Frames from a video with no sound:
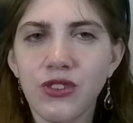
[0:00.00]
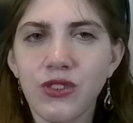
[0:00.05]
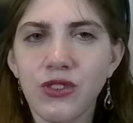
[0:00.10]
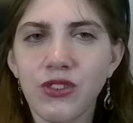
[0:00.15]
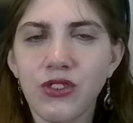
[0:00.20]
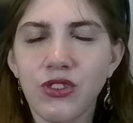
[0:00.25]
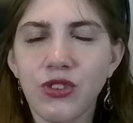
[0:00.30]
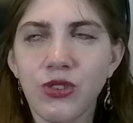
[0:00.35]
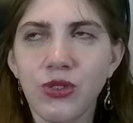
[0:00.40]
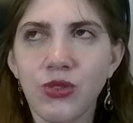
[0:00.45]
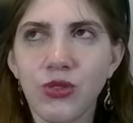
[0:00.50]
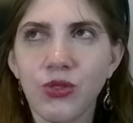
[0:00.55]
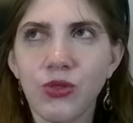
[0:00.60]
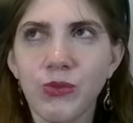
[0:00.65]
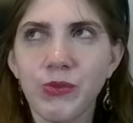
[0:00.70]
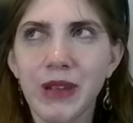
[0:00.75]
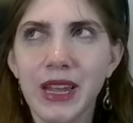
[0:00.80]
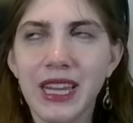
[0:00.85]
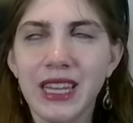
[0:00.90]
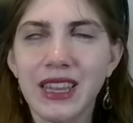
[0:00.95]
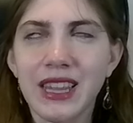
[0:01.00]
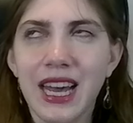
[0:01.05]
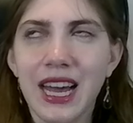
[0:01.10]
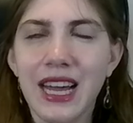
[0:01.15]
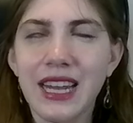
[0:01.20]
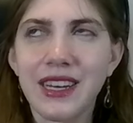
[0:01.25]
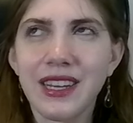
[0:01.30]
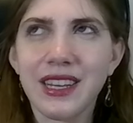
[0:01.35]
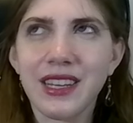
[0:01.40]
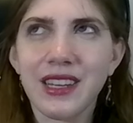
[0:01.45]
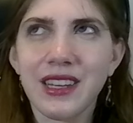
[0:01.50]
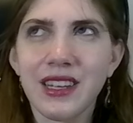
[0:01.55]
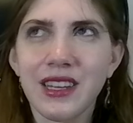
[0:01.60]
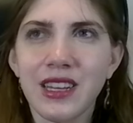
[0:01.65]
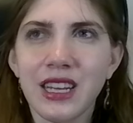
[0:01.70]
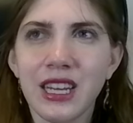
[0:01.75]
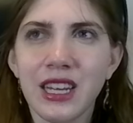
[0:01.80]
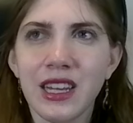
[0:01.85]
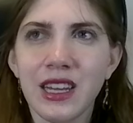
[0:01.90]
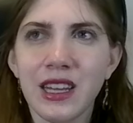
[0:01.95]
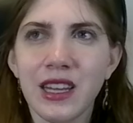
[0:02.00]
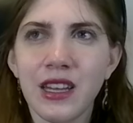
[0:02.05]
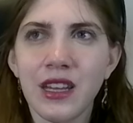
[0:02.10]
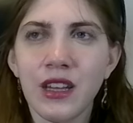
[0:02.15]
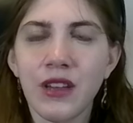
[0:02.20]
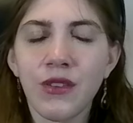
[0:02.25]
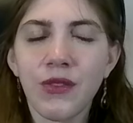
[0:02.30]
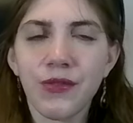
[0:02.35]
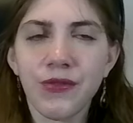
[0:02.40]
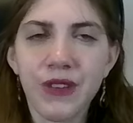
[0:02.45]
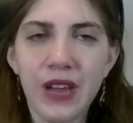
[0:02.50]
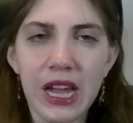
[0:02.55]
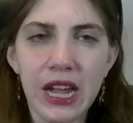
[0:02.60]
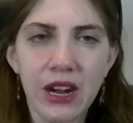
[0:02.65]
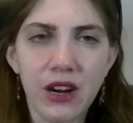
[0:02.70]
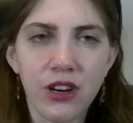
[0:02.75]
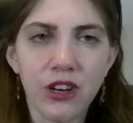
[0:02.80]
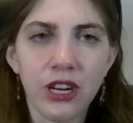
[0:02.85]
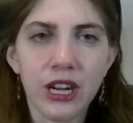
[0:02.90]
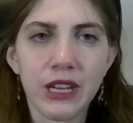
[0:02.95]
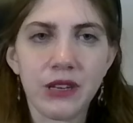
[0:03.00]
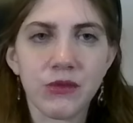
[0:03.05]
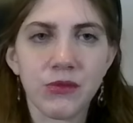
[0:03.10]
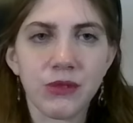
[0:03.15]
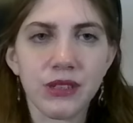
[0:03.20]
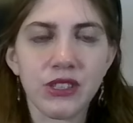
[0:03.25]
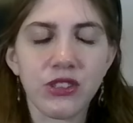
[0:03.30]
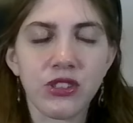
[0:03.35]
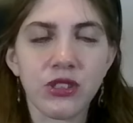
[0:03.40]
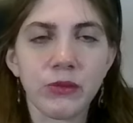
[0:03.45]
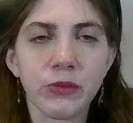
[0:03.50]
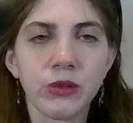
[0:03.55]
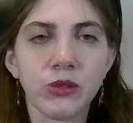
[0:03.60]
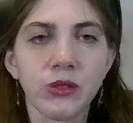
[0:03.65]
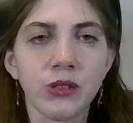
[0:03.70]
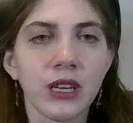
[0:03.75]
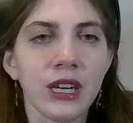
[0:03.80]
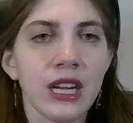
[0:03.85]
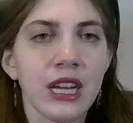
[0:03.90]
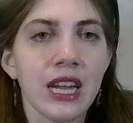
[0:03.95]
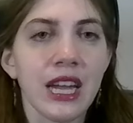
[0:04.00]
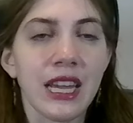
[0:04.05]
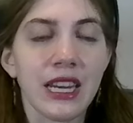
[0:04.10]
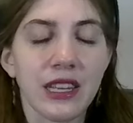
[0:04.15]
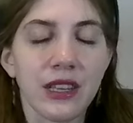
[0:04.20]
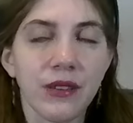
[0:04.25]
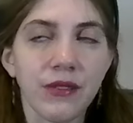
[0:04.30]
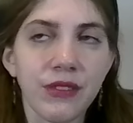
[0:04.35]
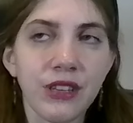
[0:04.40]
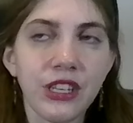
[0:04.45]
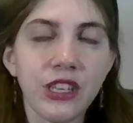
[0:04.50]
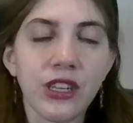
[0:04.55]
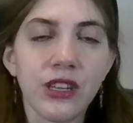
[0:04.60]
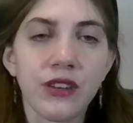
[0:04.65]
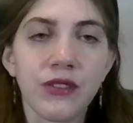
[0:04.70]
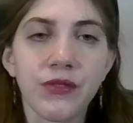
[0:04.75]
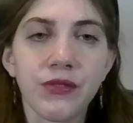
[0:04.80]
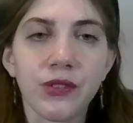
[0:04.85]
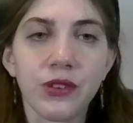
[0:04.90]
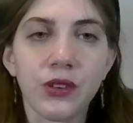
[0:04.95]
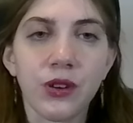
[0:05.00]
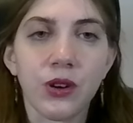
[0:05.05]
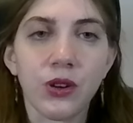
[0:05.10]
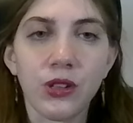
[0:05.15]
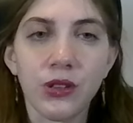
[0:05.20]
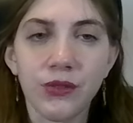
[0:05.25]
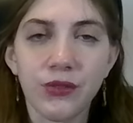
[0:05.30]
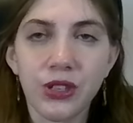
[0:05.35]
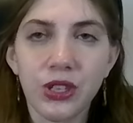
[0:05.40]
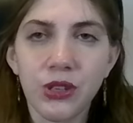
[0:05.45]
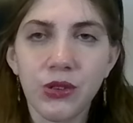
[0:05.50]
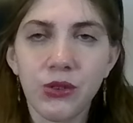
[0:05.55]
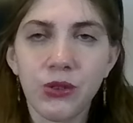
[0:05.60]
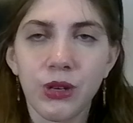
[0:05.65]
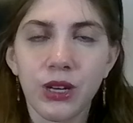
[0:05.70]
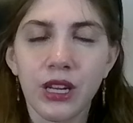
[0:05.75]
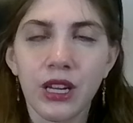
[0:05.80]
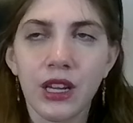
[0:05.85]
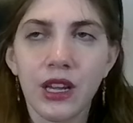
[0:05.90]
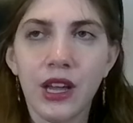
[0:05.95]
to make that fair and reasonable and convenient for all of you.